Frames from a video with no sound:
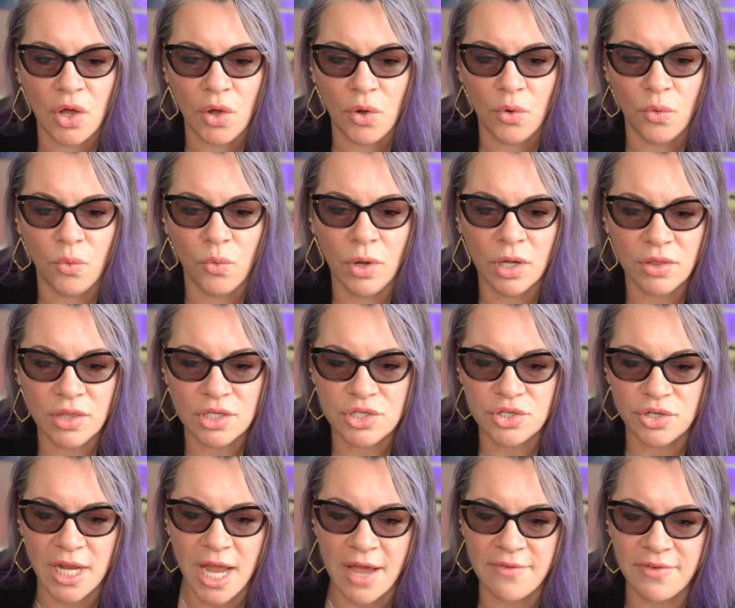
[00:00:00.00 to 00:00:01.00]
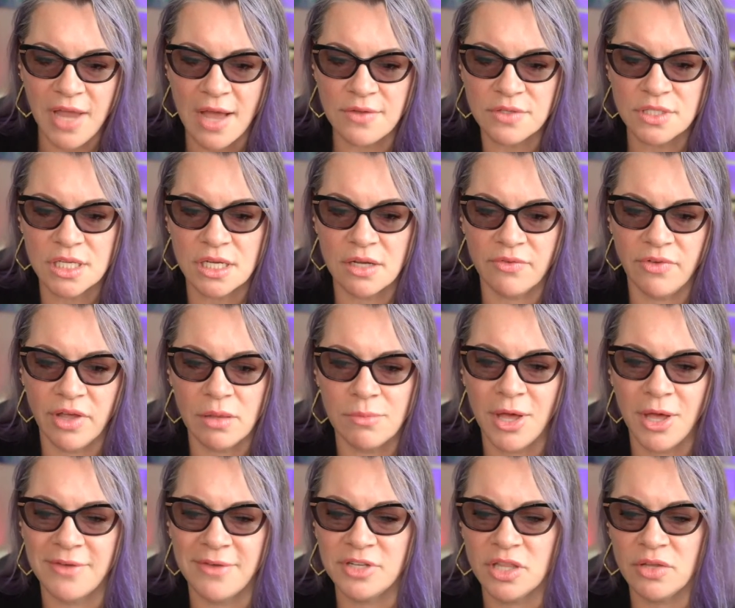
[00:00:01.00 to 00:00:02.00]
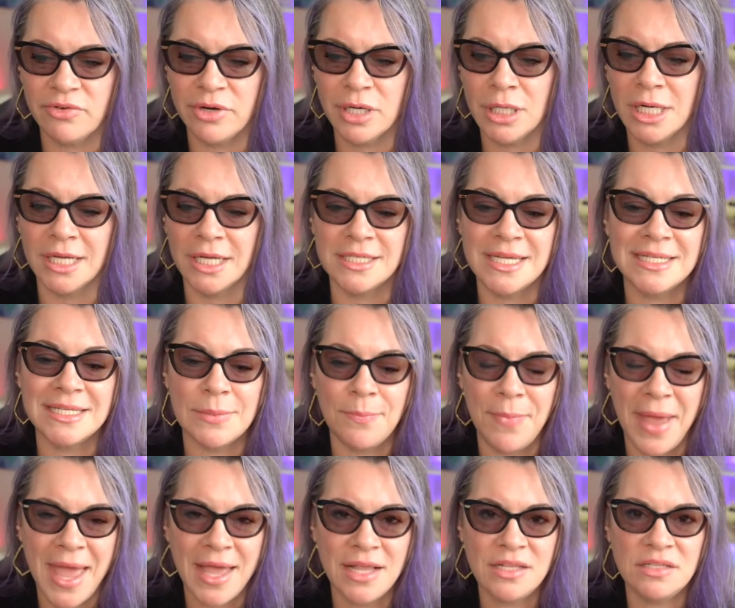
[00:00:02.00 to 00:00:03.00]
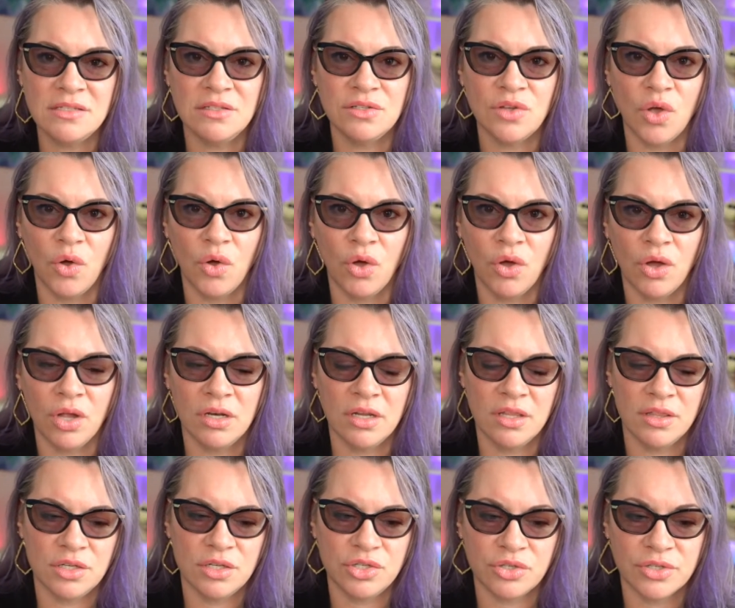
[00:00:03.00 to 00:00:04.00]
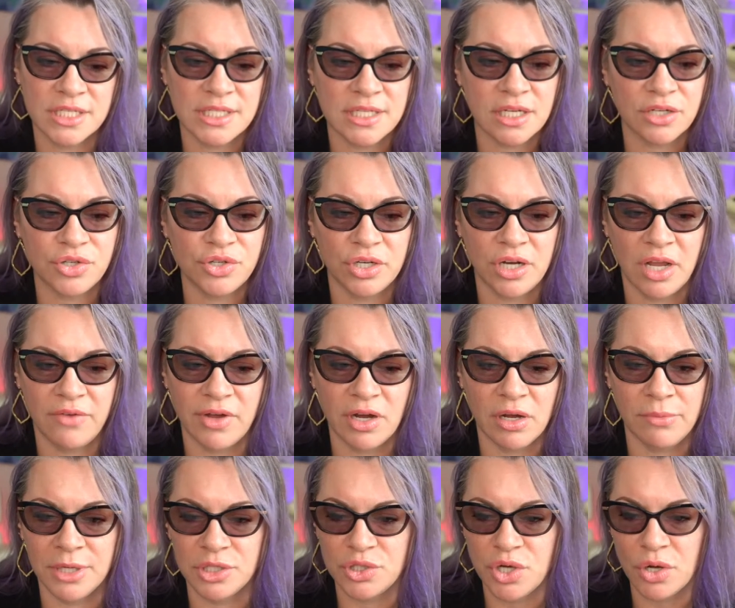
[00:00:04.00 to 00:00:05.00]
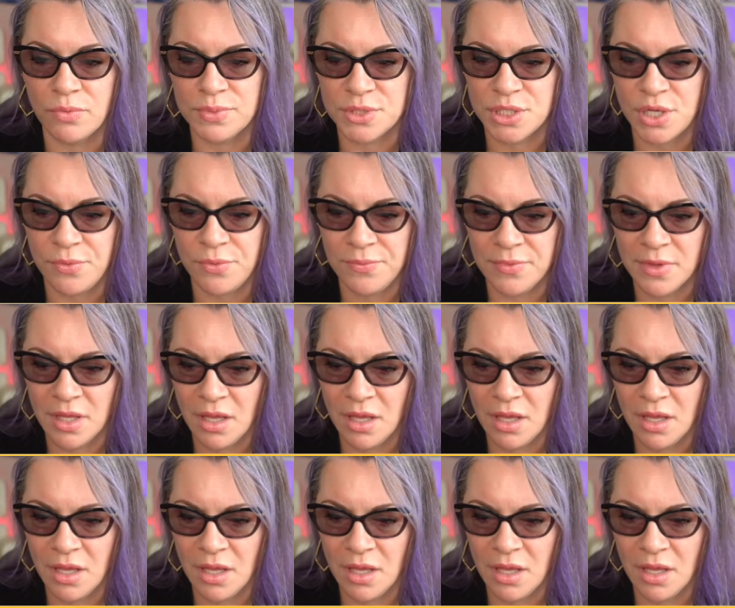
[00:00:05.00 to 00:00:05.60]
Will the jury have counseling available after the verdict? It depends on the jurisdiction. I very much hope so.